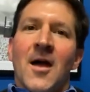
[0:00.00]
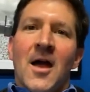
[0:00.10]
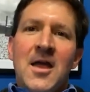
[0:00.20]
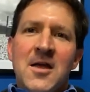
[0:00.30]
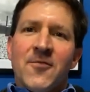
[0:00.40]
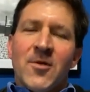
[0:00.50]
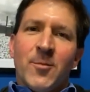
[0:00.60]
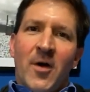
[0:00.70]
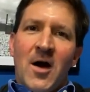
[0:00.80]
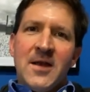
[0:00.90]
Hey
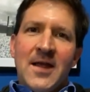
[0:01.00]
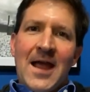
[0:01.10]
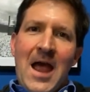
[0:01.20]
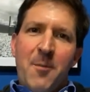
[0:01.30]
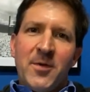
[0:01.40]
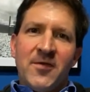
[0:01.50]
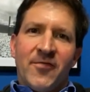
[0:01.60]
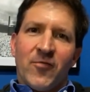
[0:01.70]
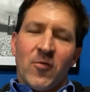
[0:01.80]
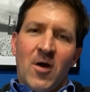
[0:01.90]
everybody, happy
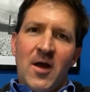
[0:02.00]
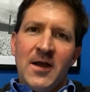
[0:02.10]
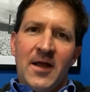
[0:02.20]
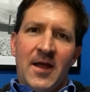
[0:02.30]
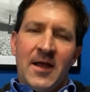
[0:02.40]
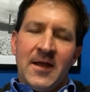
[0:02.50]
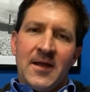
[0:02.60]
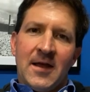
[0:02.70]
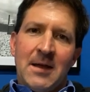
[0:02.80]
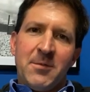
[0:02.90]
Friday.
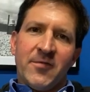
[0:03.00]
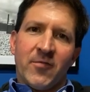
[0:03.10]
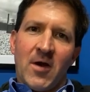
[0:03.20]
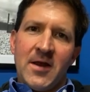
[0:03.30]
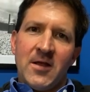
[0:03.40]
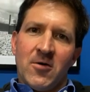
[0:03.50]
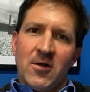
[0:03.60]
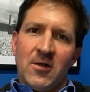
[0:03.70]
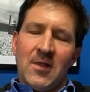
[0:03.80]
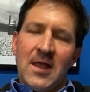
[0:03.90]
Happy Friday on
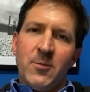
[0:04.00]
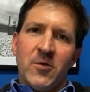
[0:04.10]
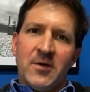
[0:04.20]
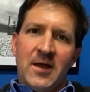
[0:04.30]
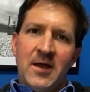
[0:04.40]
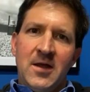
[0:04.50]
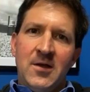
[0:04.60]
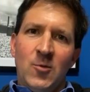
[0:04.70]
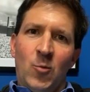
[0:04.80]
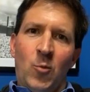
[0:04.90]
a Labor
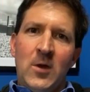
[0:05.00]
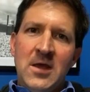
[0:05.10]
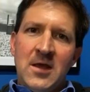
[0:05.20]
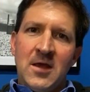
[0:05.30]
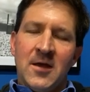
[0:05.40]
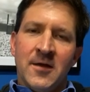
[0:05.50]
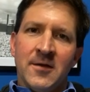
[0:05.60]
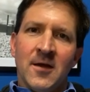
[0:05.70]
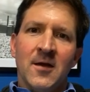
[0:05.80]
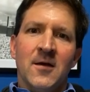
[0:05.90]
Day
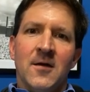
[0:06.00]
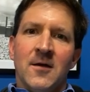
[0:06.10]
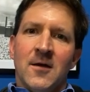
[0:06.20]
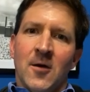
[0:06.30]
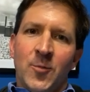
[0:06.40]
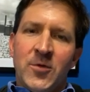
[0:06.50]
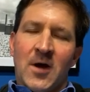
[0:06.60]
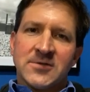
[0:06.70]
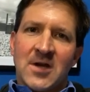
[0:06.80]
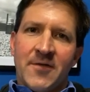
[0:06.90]
weekend. I hope you
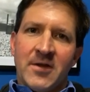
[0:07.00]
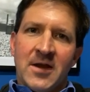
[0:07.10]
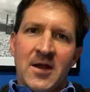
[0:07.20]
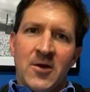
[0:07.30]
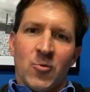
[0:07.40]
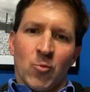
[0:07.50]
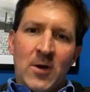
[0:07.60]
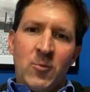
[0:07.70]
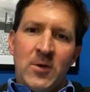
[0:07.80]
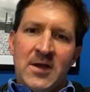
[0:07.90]
guys are having a
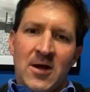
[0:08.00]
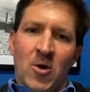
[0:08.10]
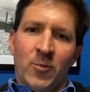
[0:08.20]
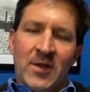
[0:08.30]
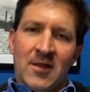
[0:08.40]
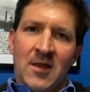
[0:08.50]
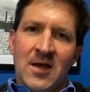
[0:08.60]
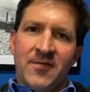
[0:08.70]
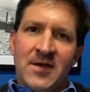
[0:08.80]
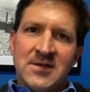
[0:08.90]
great week, and I hope that
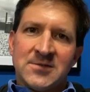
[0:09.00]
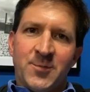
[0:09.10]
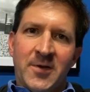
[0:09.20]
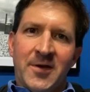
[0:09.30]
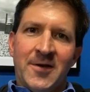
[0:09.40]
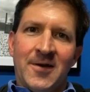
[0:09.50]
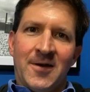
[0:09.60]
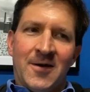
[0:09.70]
life has been